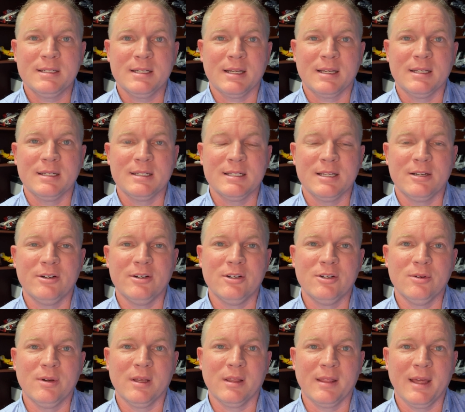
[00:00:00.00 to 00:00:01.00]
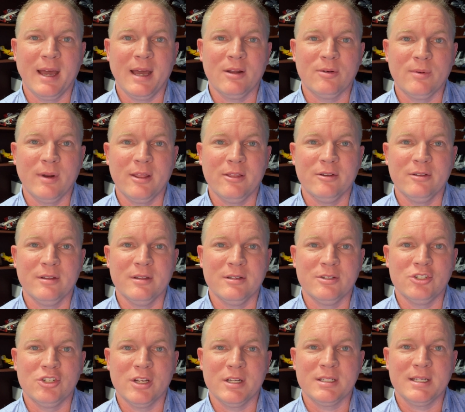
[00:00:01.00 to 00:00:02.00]
to consider doing that rather than
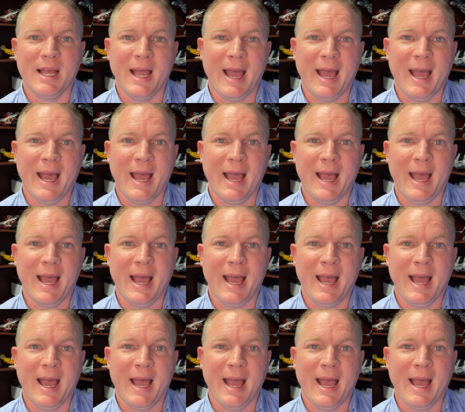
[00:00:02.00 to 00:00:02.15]
just